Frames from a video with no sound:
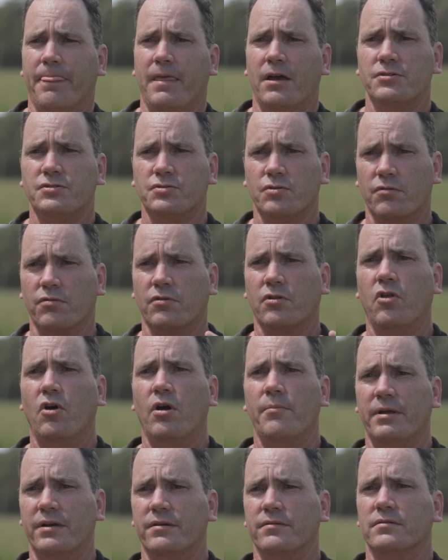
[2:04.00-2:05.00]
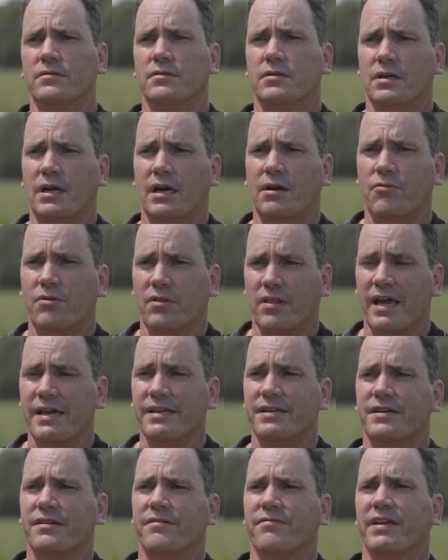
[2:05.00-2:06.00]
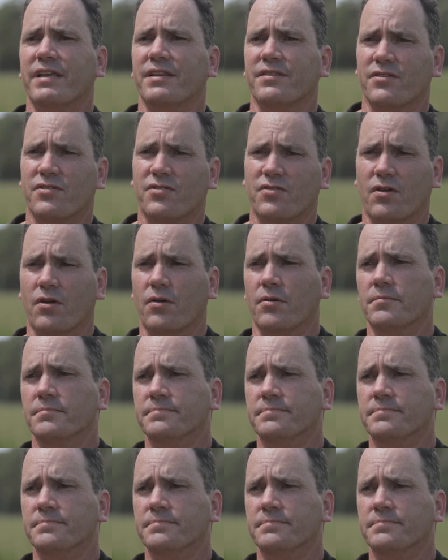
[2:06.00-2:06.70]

those sort of climate related events. So